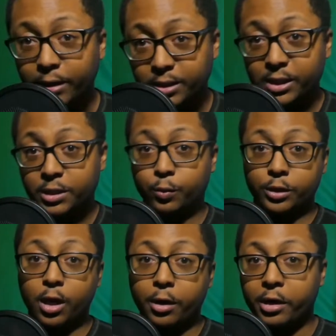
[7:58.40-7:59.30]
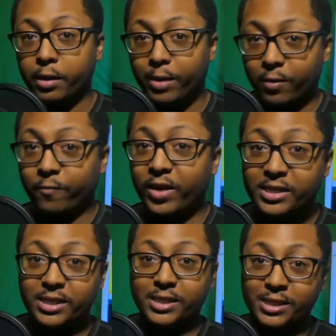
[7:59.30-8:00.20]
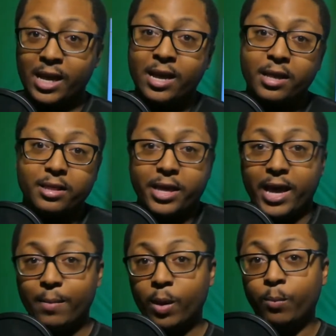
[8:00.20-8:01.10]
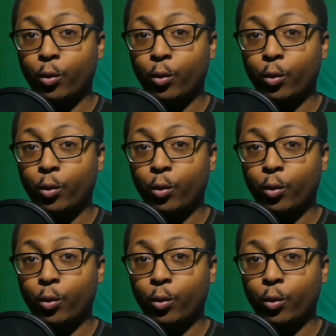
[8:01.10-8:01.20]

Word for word: And since we're talking about faces, they got my